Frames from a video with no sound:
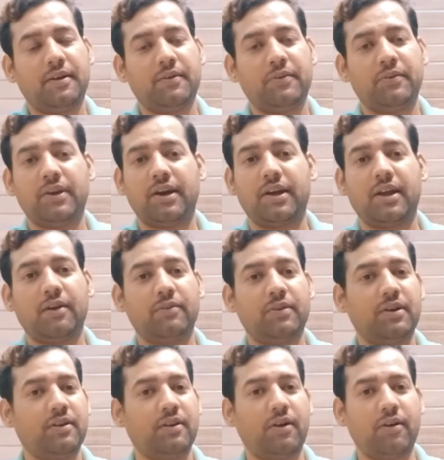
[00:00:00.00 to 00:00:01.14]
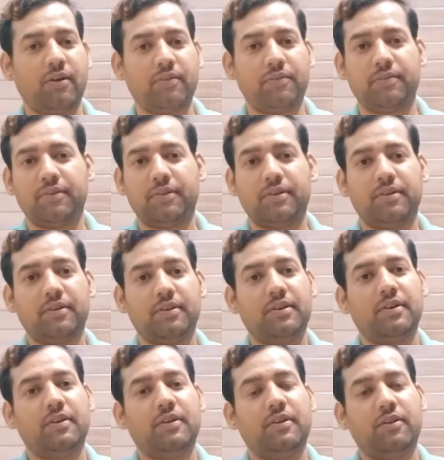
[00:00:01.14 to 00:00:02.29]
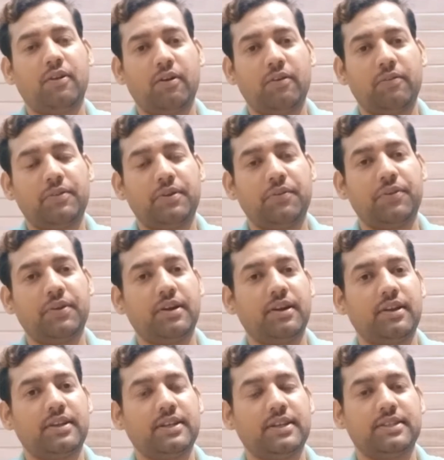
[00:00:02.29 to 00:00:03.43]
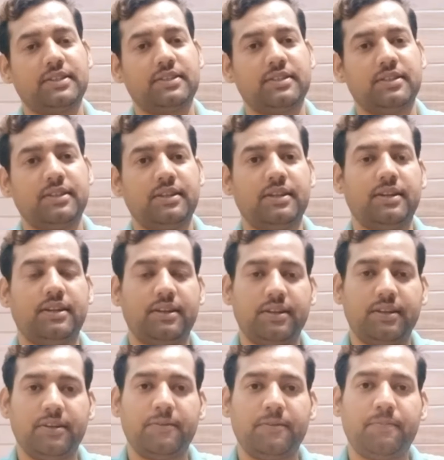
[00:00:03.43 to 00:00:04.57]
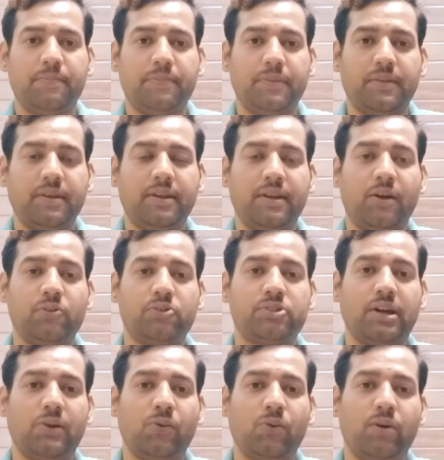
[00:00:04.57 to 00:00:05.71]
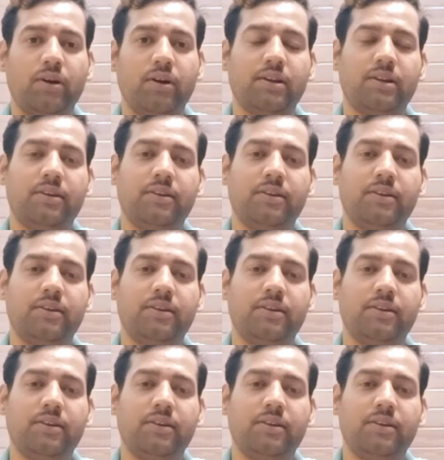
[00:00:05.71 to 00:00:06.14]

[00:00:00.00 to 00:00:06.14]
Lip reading: We are having lot of difficulties in outside world.